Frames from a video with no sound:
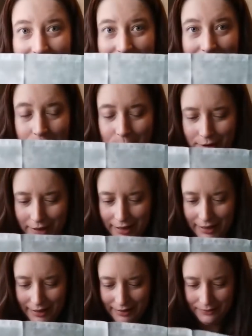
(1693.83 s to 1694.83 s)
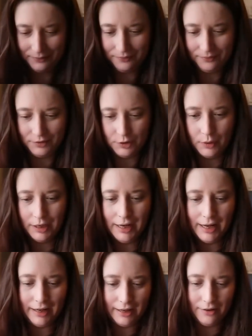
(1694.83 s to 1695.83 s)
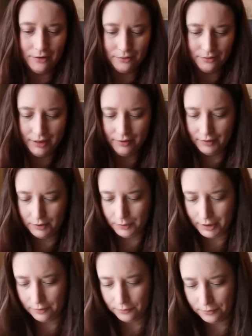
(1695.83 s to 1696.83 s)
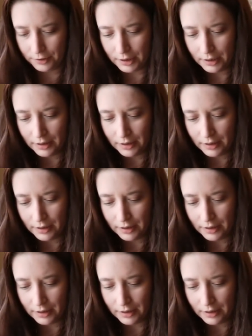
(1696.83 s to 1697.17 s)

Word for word: So pretty. 28 count even weave.